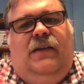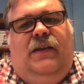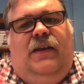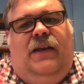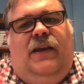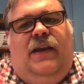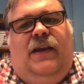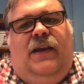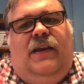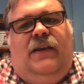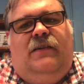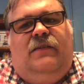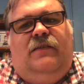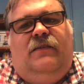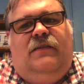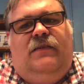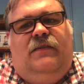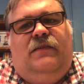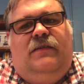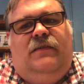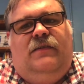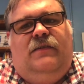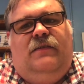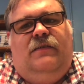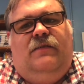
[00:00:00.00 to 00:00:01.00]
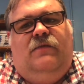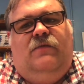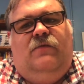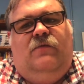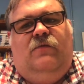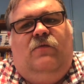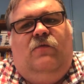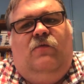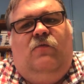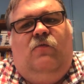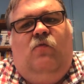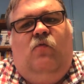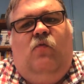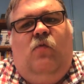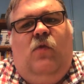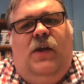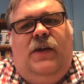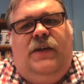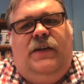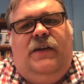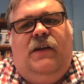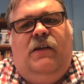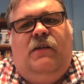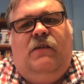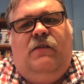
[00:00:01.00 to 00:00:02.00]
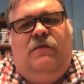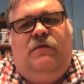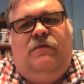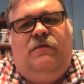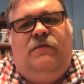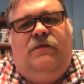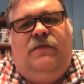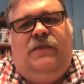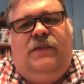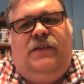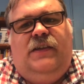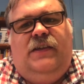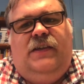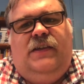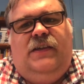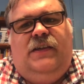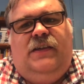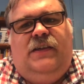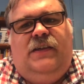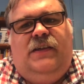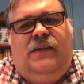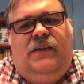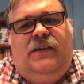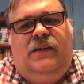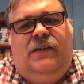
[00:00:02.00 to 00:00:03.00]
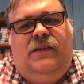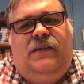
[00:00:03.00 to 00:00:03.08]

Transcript: And one of the